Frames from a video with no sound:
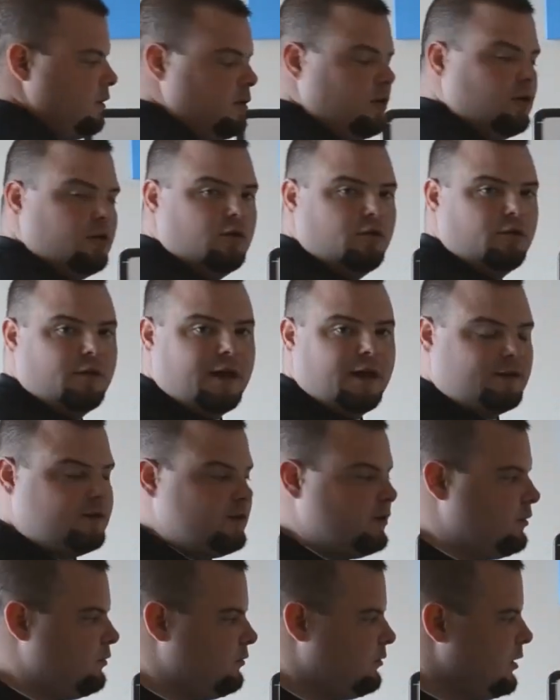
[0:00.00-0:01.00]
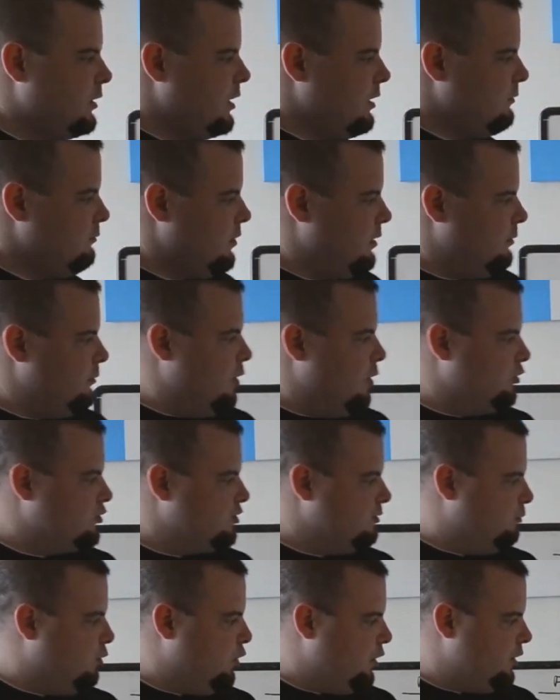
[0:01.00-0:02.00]
you can do that too. But
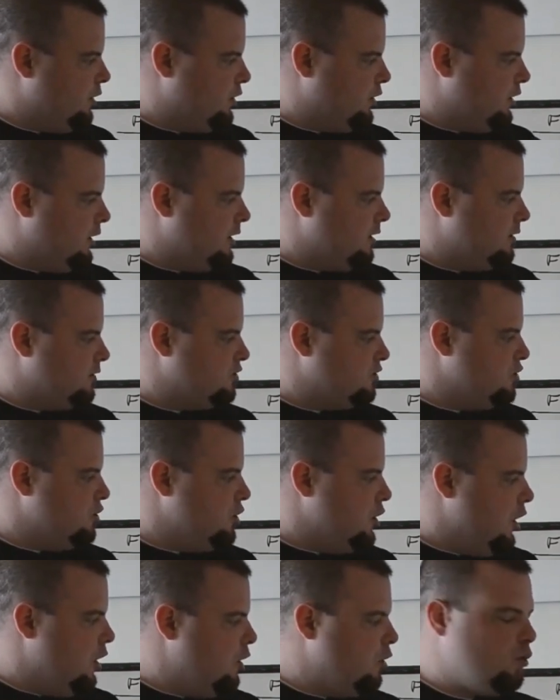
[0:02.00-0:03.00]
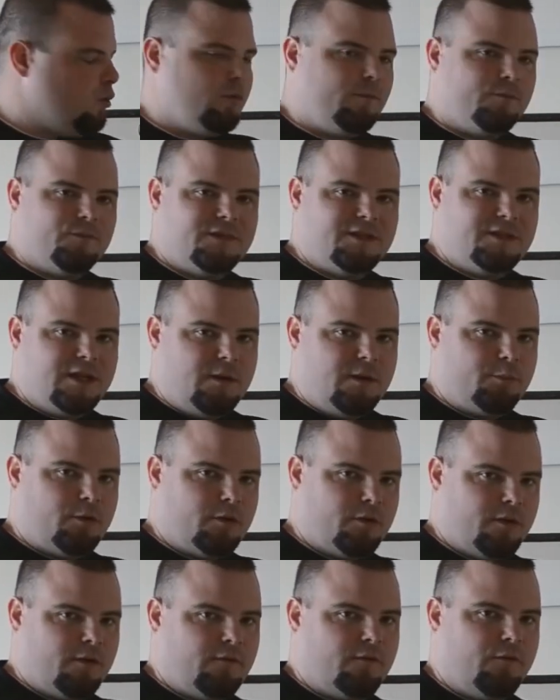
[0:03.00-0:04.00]
most important thing is no
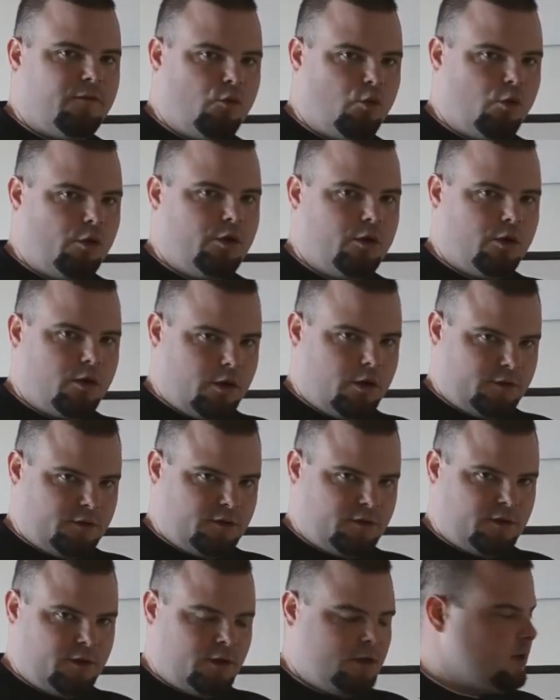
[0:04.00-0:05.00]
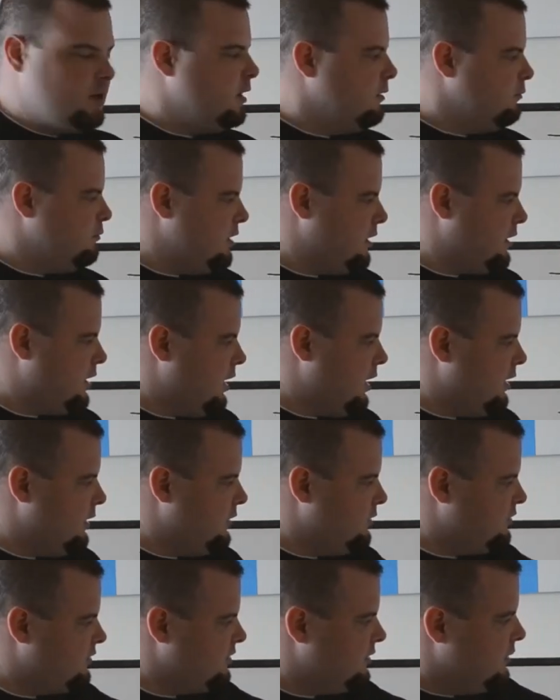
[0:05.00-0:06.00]
deeper than 4 yards,
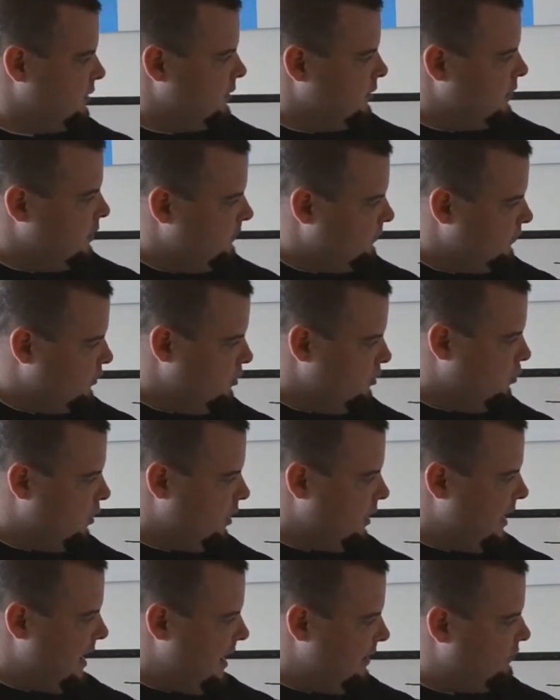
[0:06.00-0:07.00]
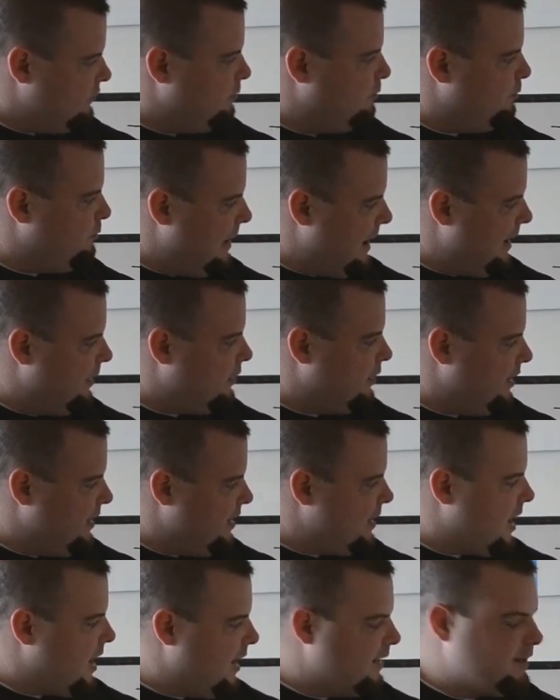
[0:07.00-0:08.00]
because you want to have
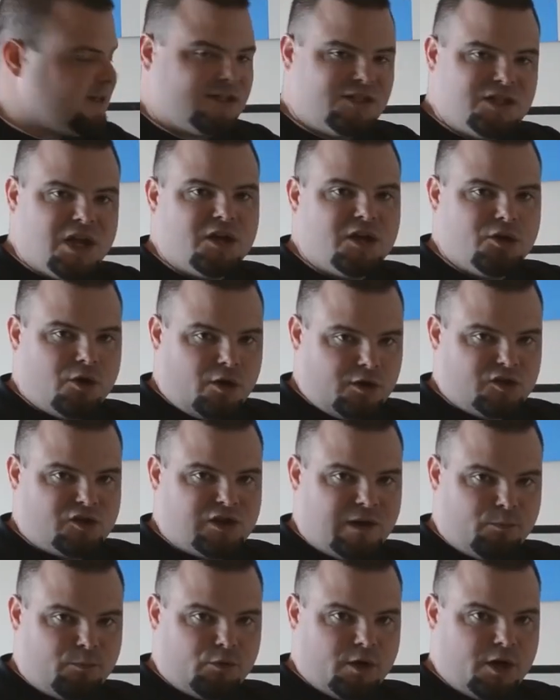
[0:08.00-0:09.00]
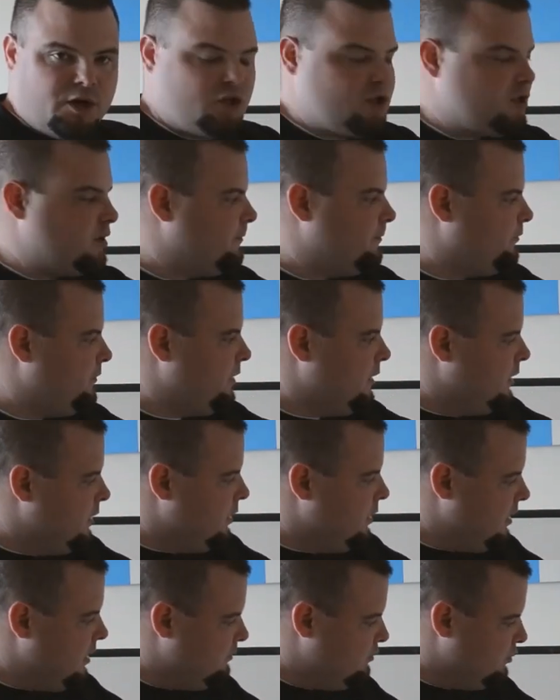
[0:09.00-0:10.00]
about a 9 to 10 yard separation
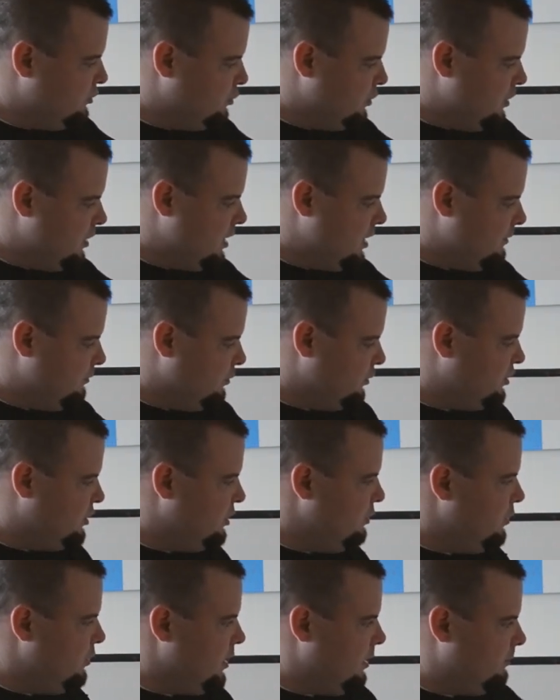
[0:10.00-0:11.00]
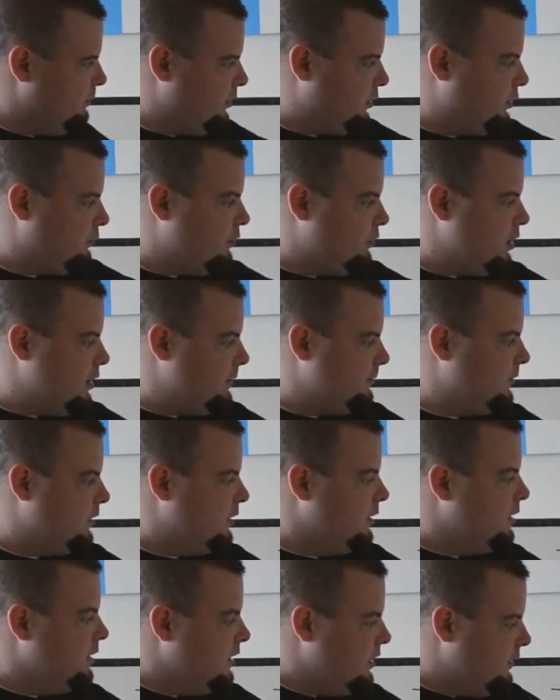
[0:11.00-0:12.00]
in between number 2 and number 3.
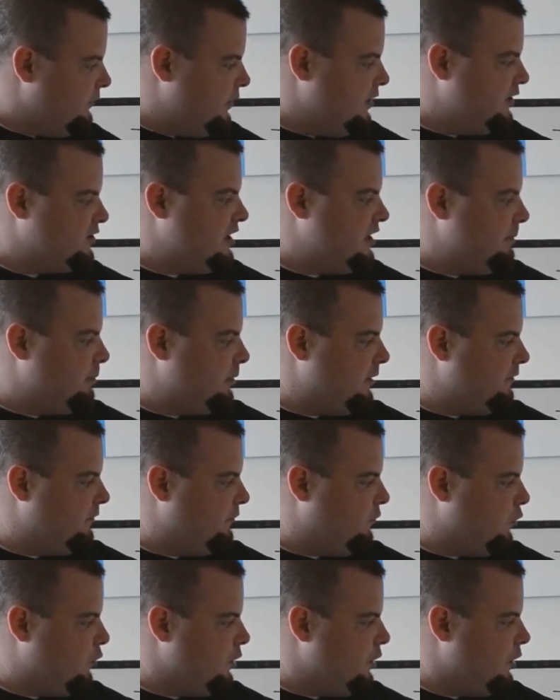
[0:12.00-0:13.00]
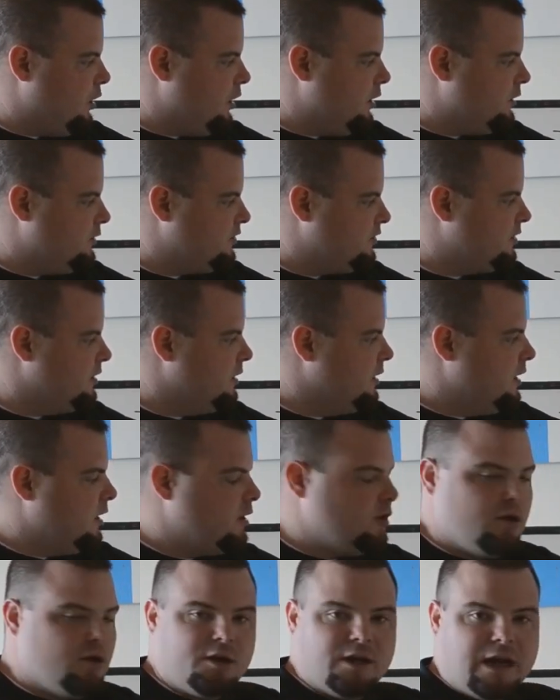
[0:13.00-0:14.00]
If he's deeper than 4 yards,
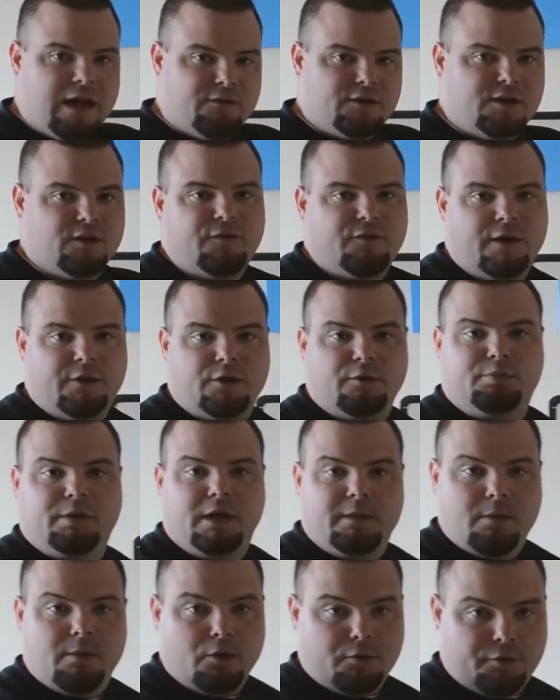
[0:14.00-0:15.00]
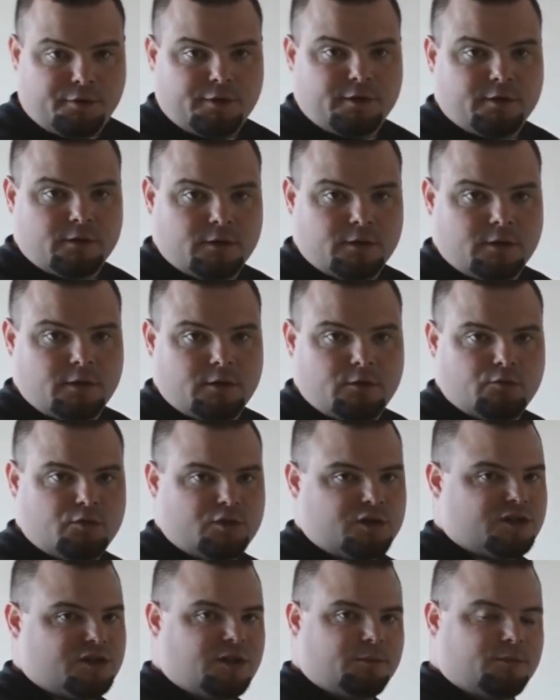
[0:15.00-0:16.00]
you can have a defender play both,
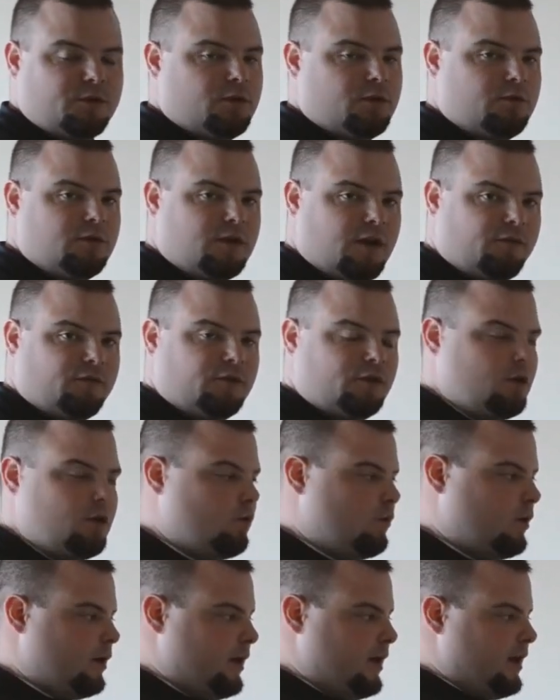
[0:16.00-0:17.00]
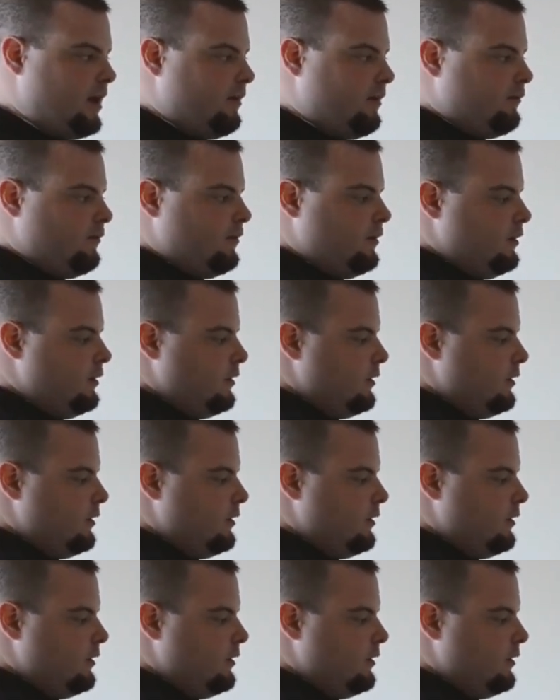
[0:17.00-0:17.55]
which is something you definitely don't want to have.